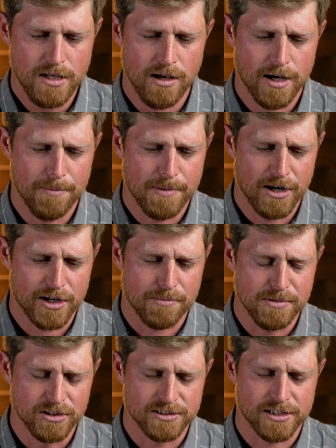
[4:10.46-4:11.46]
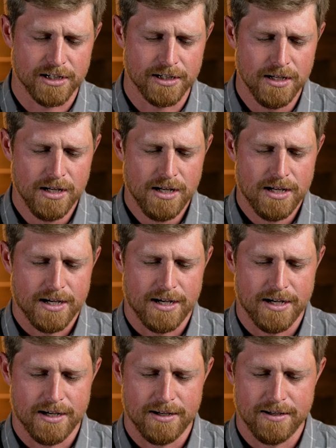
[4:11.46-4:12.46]
American military
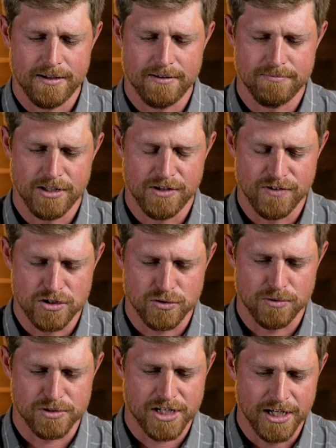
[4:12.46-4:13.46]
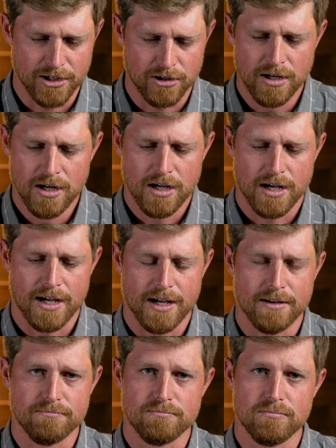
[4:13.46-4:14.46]
individual that was here,
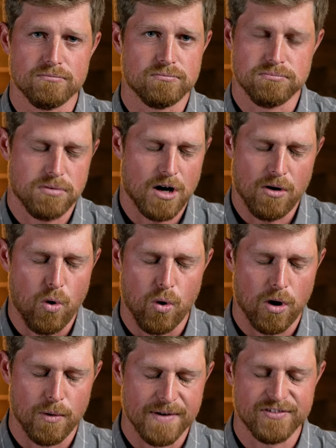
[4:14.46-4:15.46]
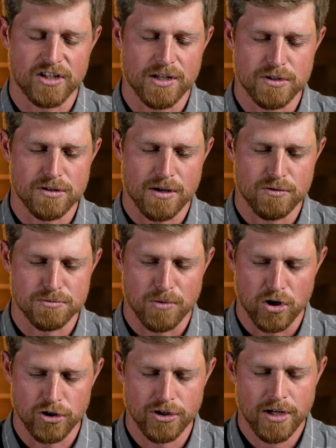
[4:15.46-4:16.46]
horrifically he was
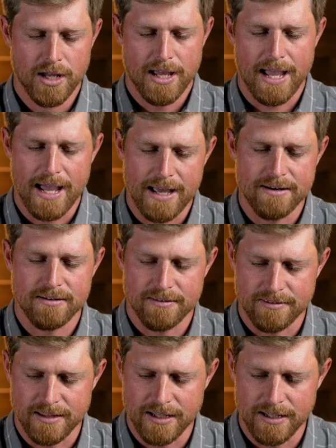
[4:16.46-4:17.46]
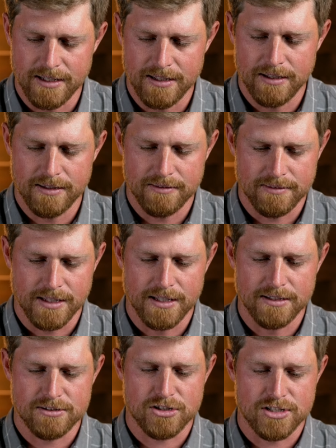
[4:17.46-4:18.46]
murdered, and the
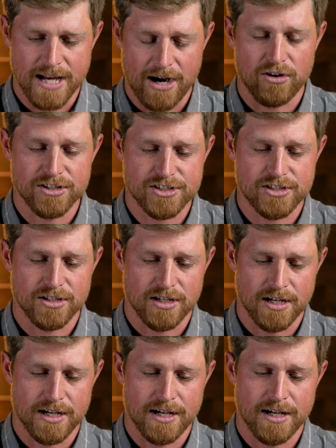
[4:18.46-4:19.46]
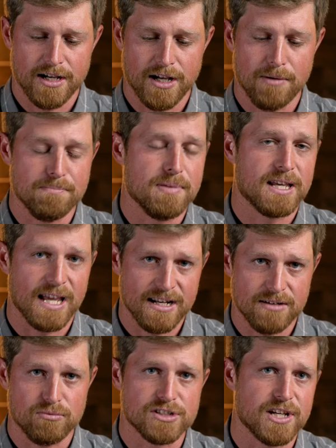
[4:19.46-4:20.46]
terrorist began
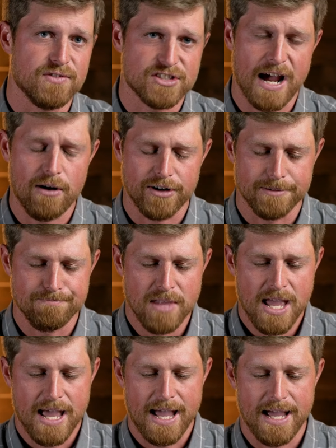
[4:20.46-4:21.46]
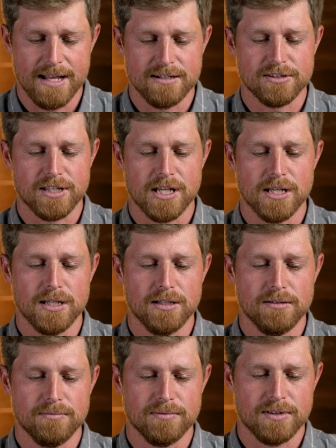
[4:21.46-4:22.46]
to receive a salary, and
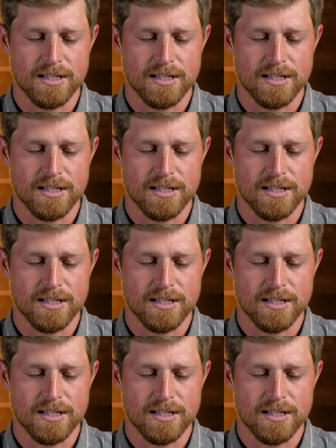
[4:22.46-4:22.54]
the